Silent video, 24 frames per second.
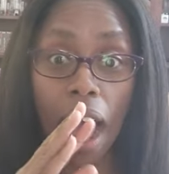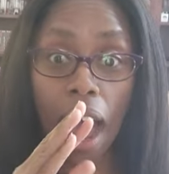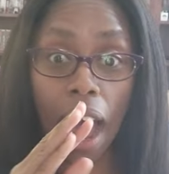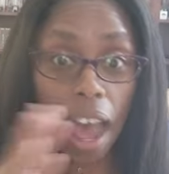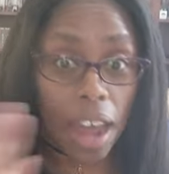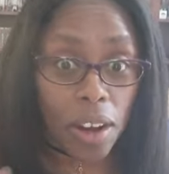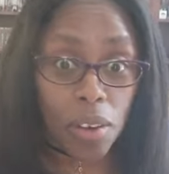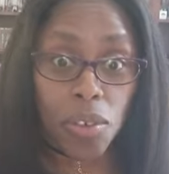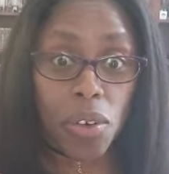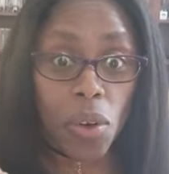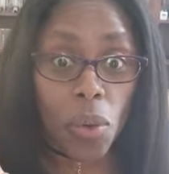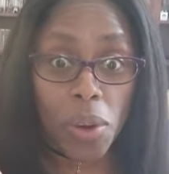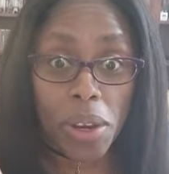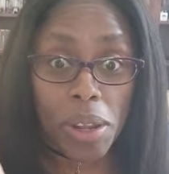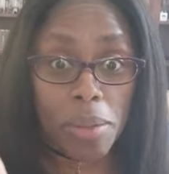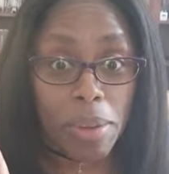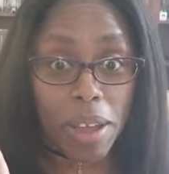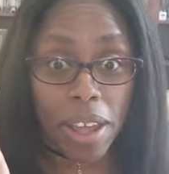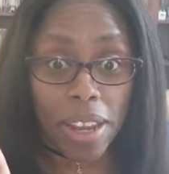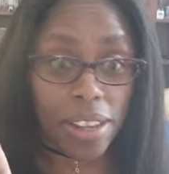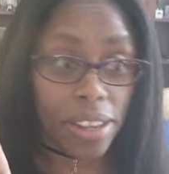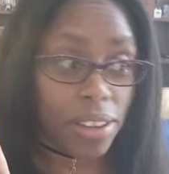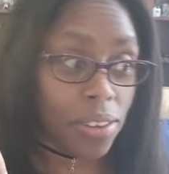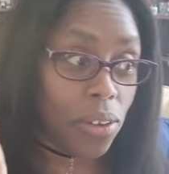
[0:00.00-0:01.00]
I don't know
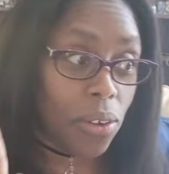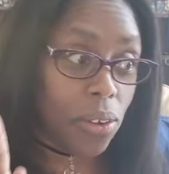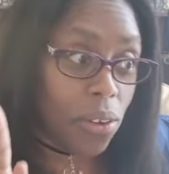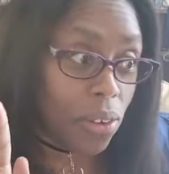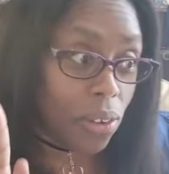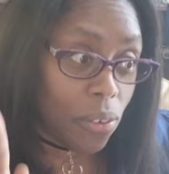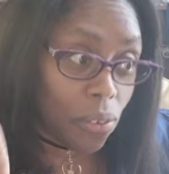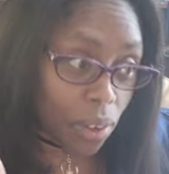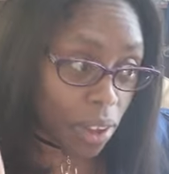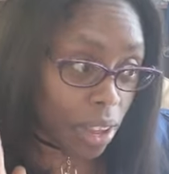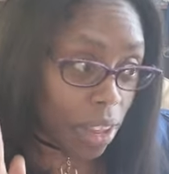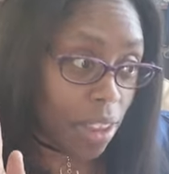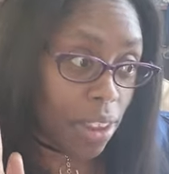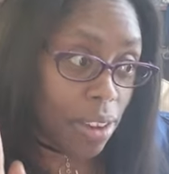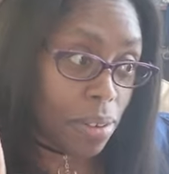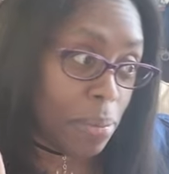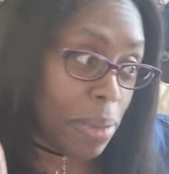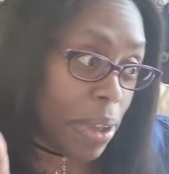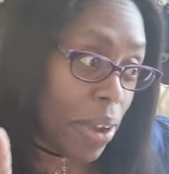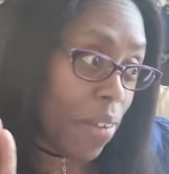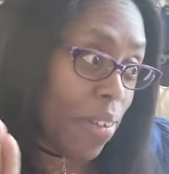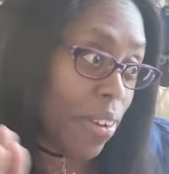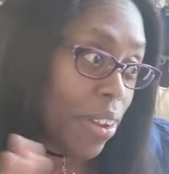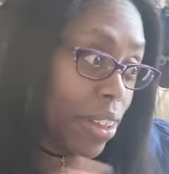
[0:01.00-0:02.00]
anybody in
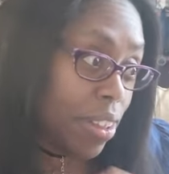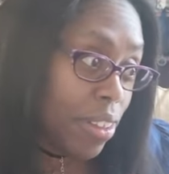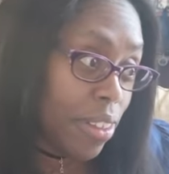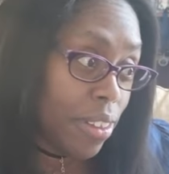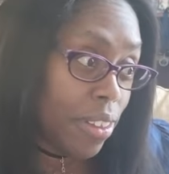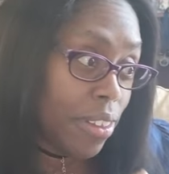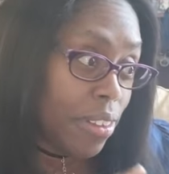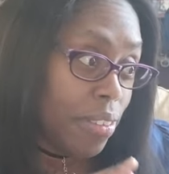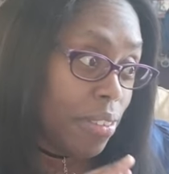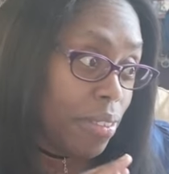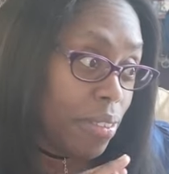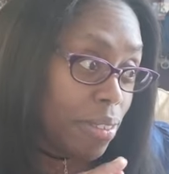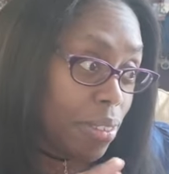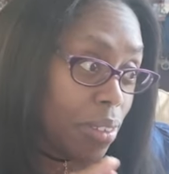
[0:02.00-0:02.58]
America,